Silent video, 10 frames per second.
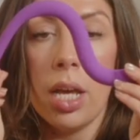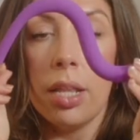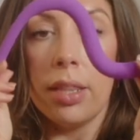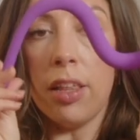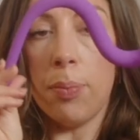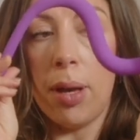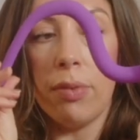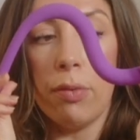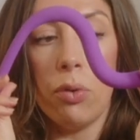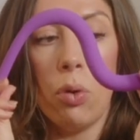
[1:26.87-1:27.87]
This
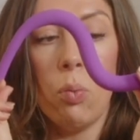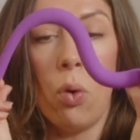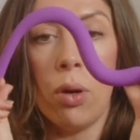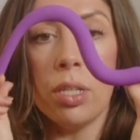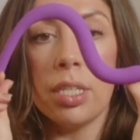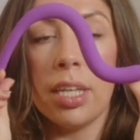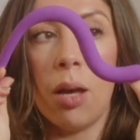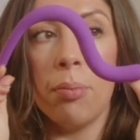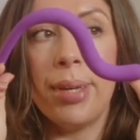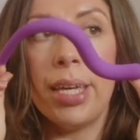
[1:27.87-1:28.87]
pelvic floor wand
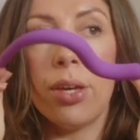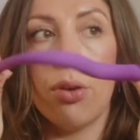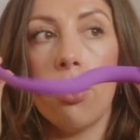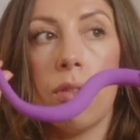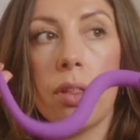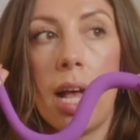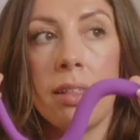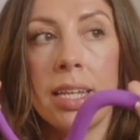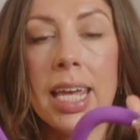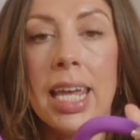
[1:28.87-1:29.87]
can be used
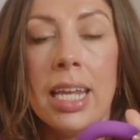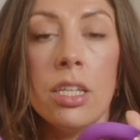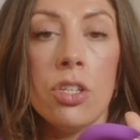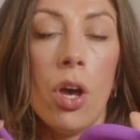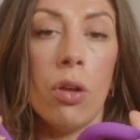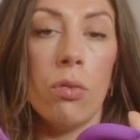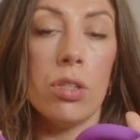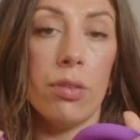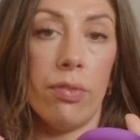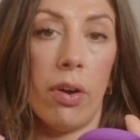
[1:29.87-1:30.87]
as an internal
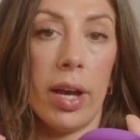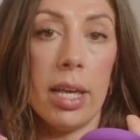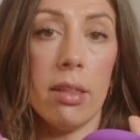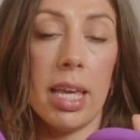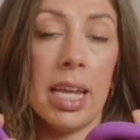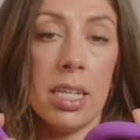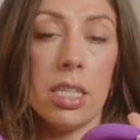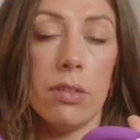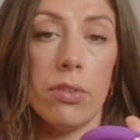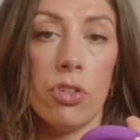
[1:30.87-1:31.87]
device into
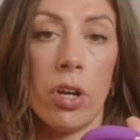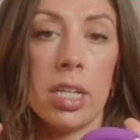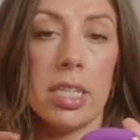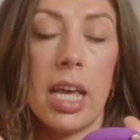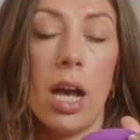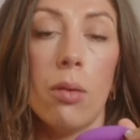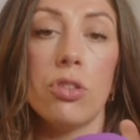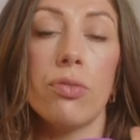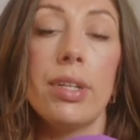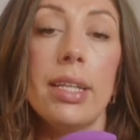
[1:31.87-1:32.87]
the vagina to help
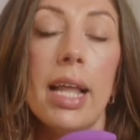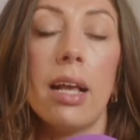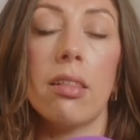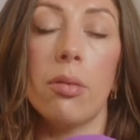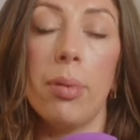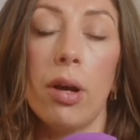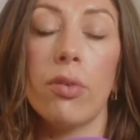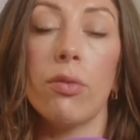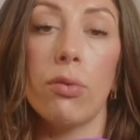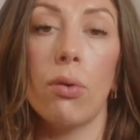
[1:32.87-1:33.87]
to relax the
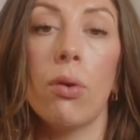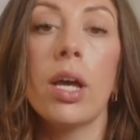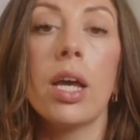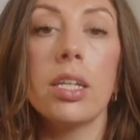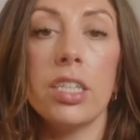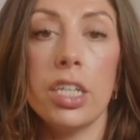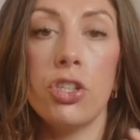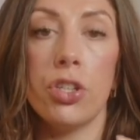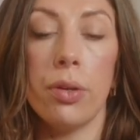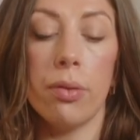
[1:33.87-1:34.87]
pelvic floor
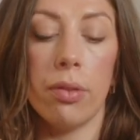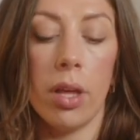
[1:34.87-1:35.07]
tissues.